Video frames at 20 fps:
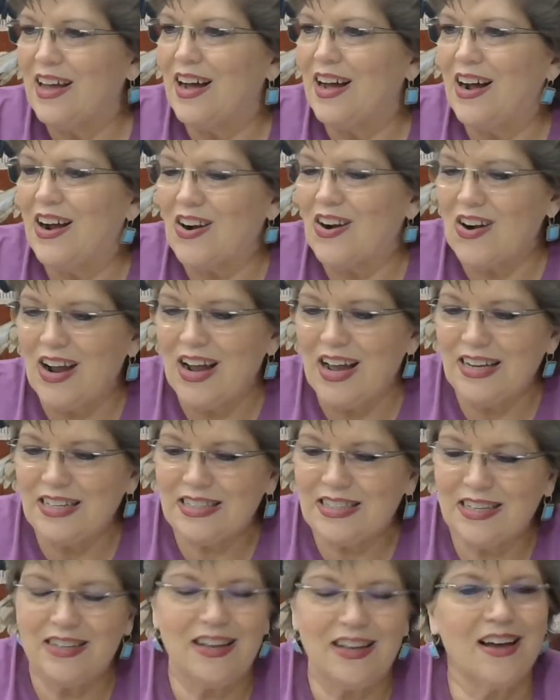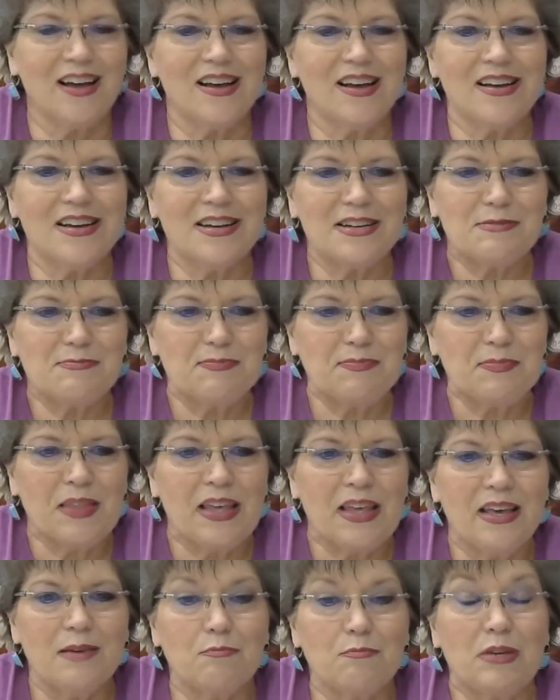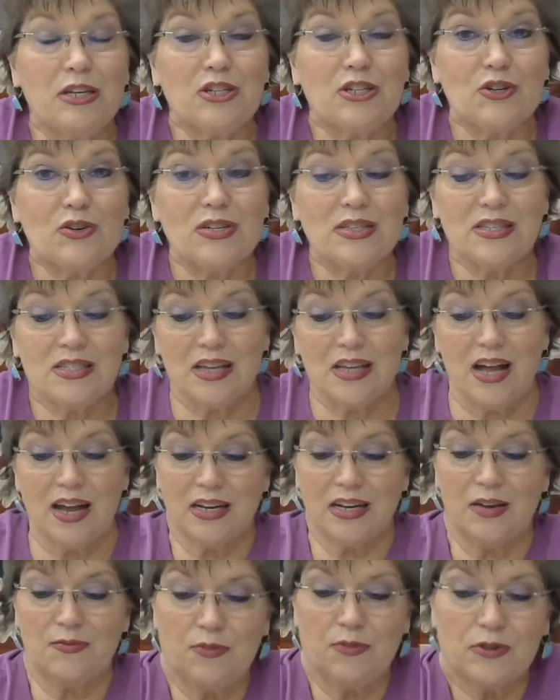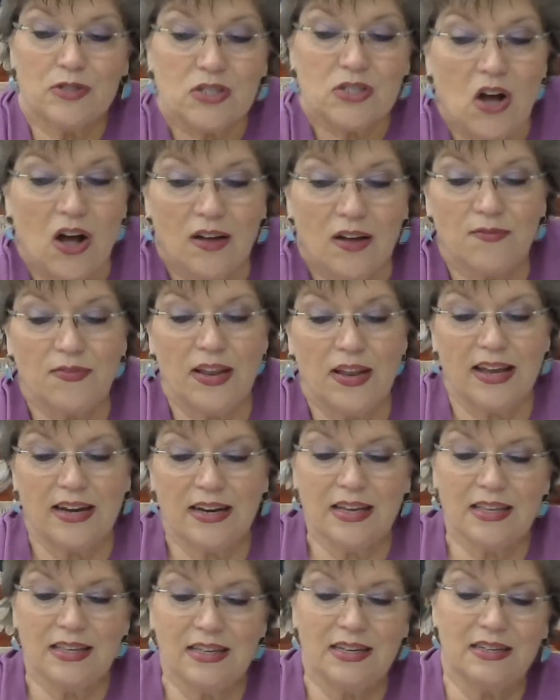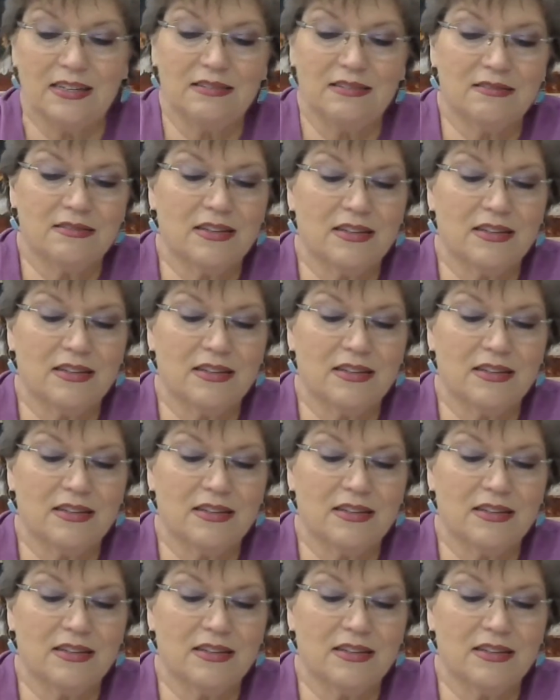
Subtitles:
All right. Be sure and sign up for Scott Flanagan.